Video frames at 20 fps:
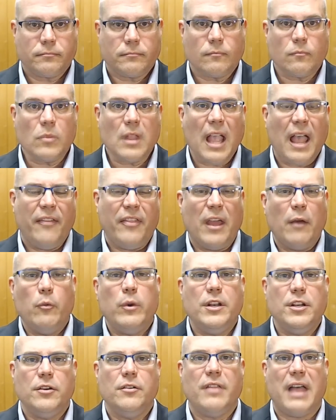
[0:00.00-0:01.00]
And then we
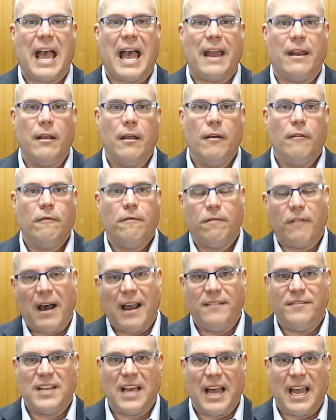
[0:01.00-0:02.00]
do that
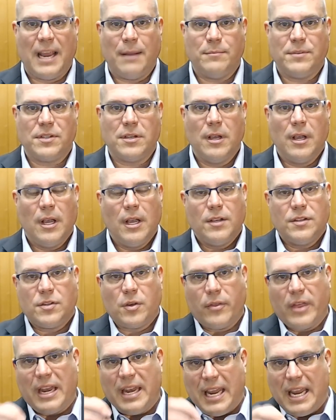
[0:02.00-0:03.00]
5 times so
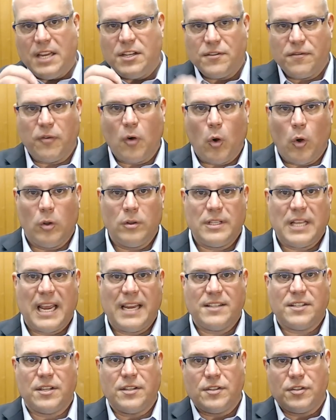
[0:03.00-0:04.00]
that each fold
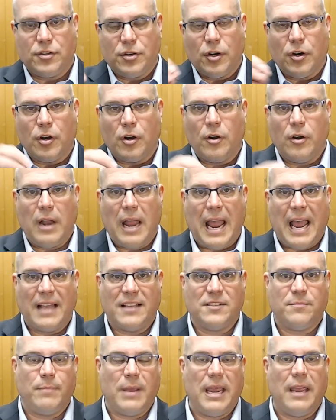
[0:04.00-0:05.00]
takes its turn as
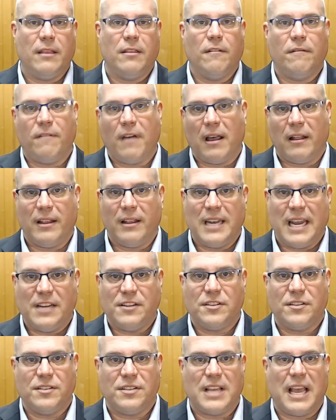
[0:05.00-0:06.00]
being the
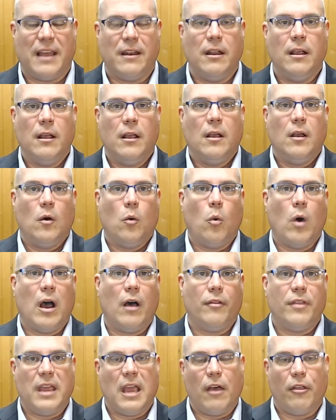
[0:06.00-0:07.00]
validation set, while
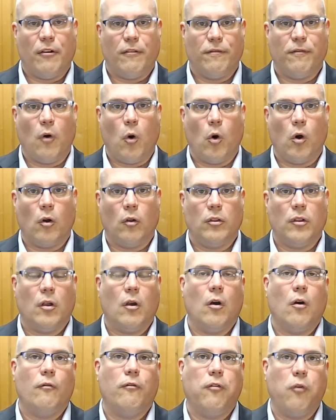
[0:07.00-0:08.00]
the other 4
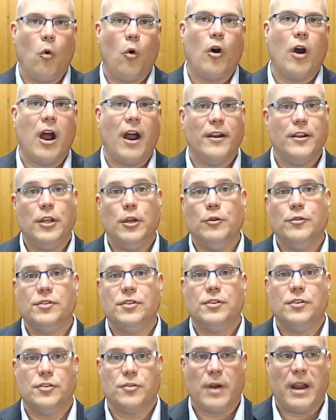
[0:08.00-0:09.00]
are used to
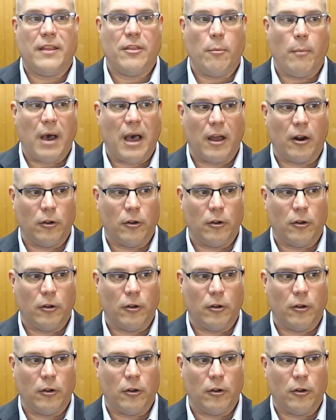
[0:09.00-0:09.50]
train the model.